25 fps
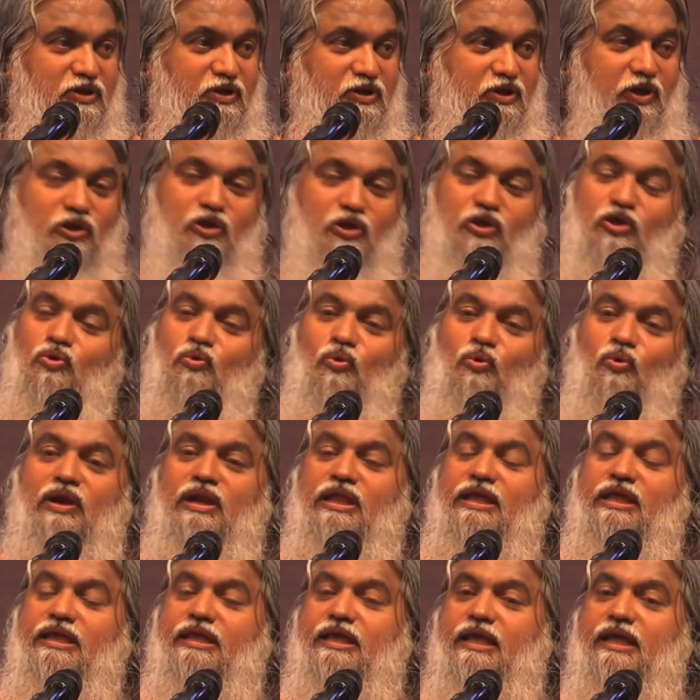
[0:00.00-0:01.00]
You know, you
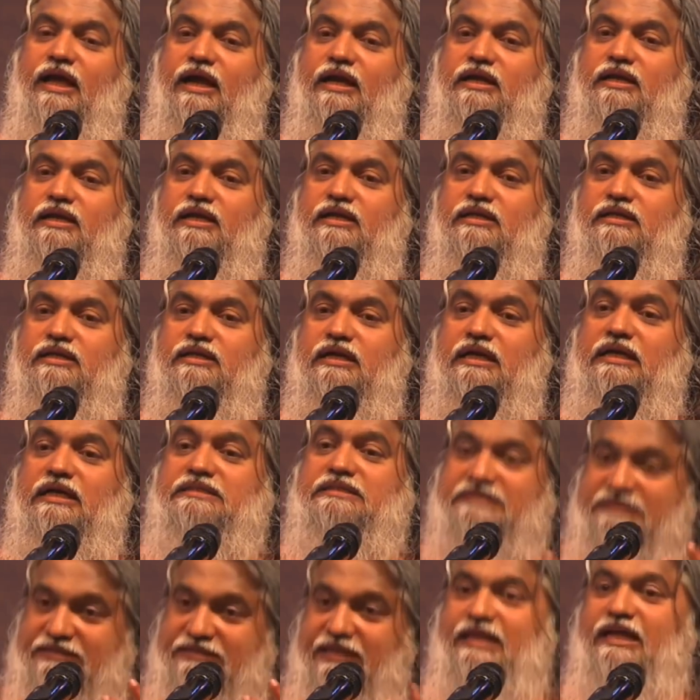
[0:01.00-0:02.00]
only get a
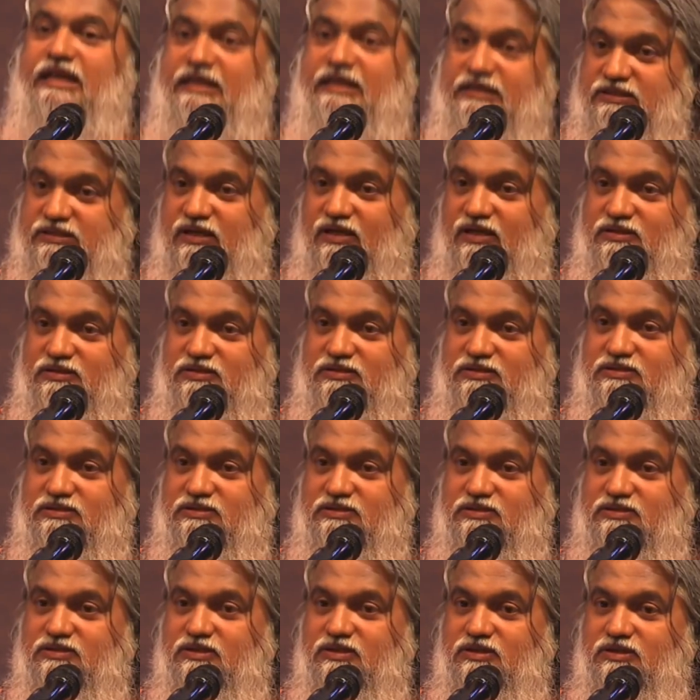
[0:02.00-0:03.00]
second
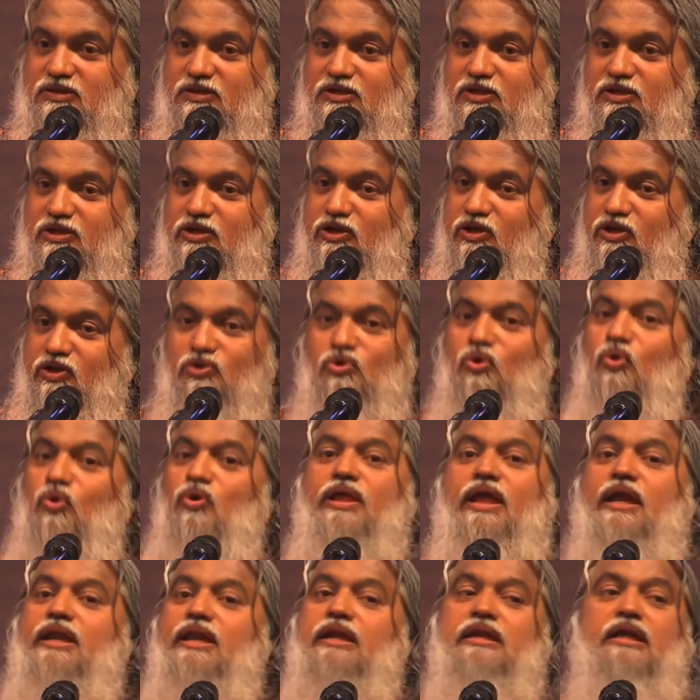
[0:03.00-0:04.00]
chance. You don't
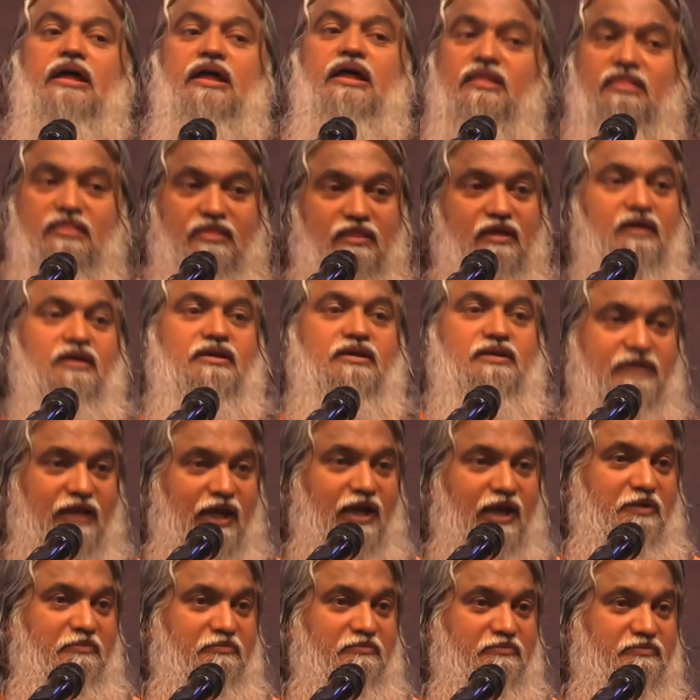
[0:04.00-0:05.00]
get it a third
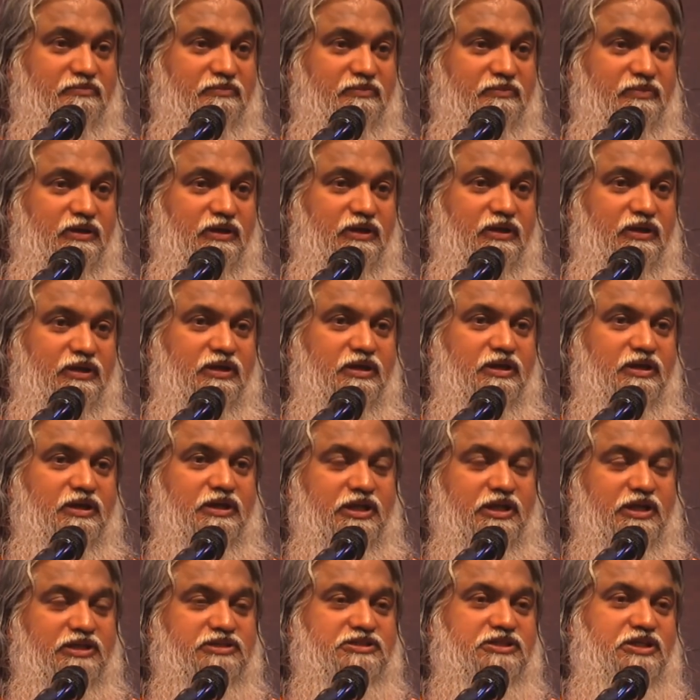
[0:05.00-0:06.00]
time.
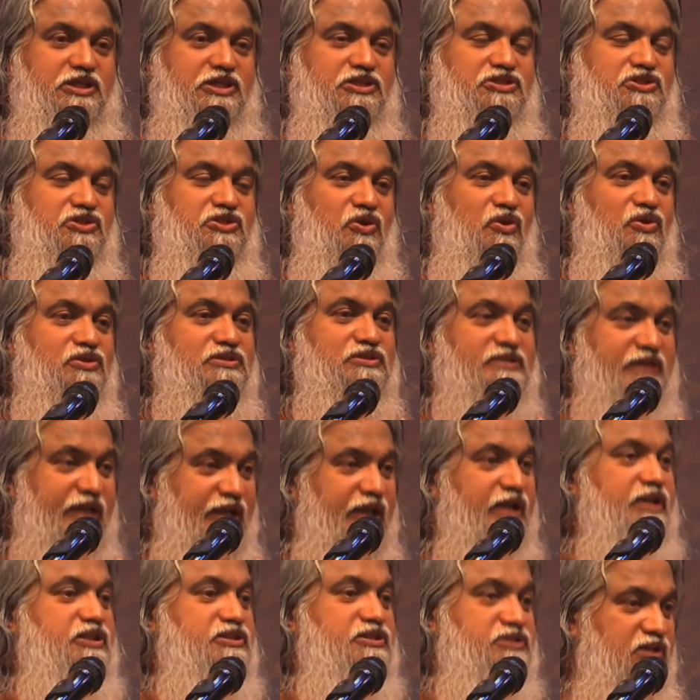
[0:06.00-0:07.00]
This is your
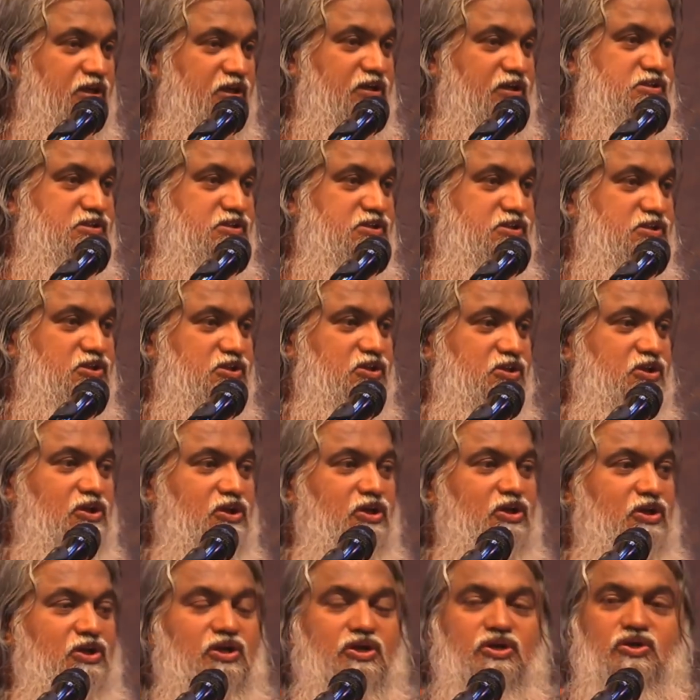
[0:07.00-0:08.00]
second chance
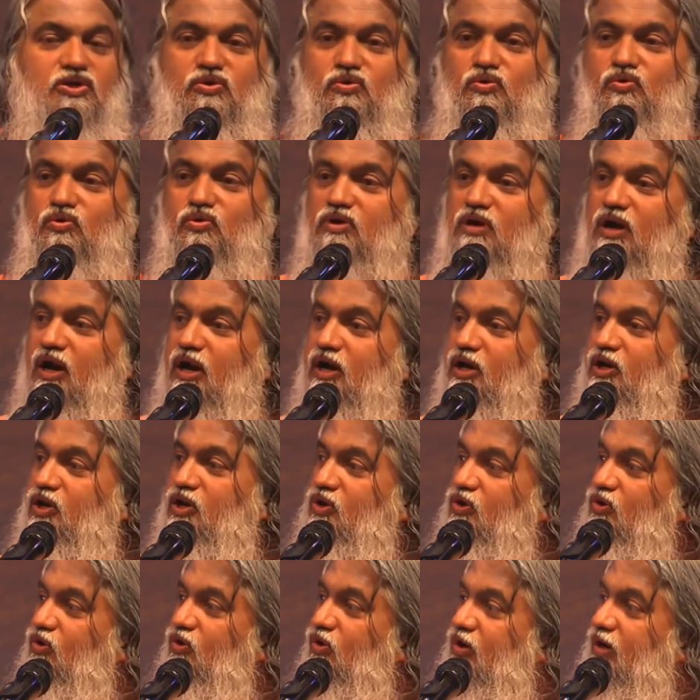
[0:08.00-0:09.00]
to
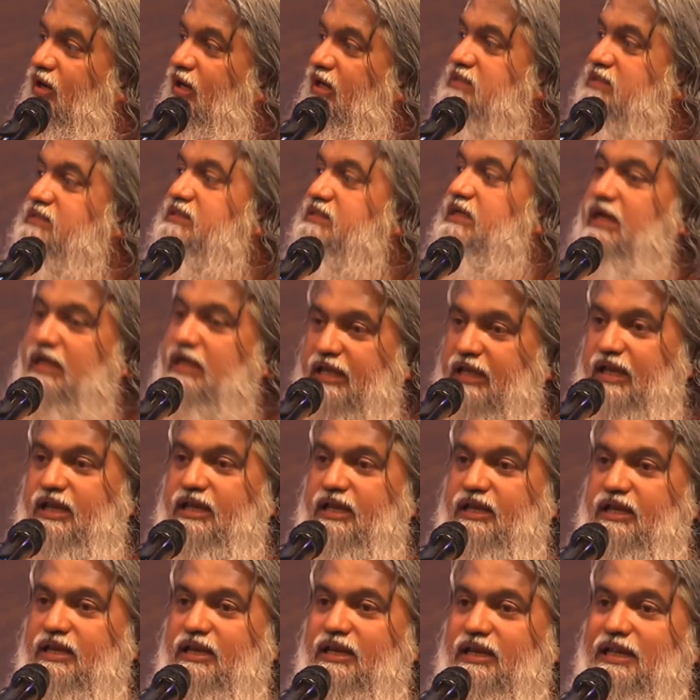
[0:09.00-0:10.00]
run your race again
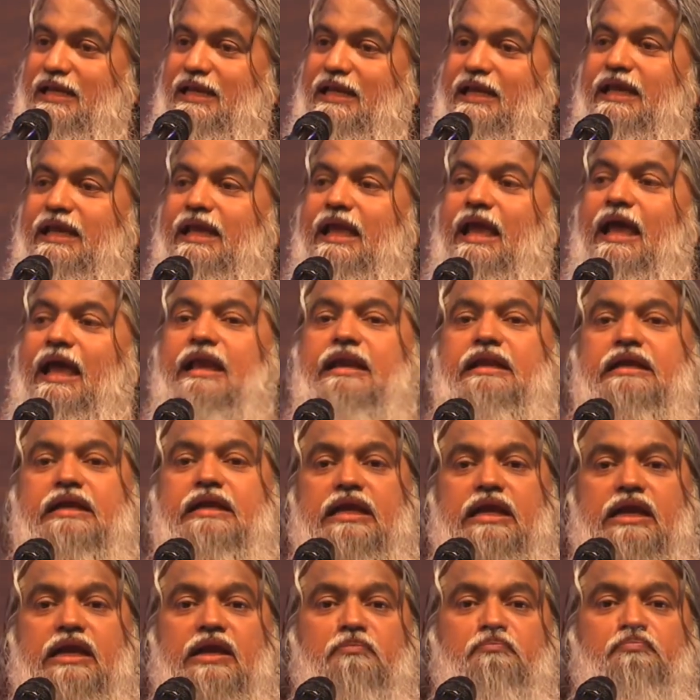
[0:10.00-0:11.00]
and
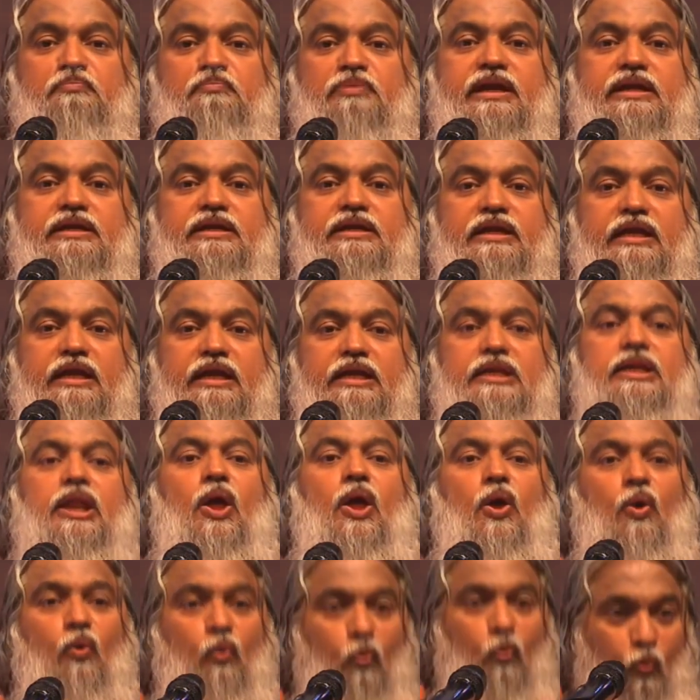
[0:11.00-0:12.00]
complete it
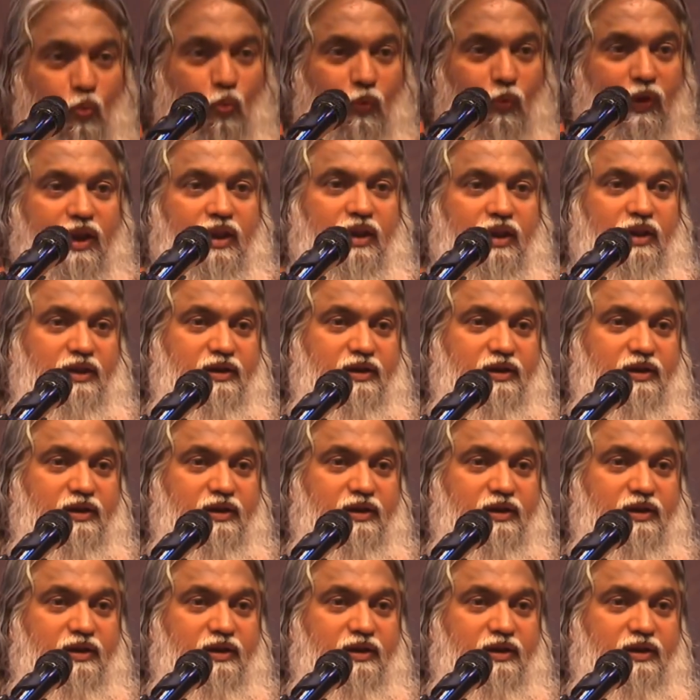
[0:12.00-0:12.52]
well.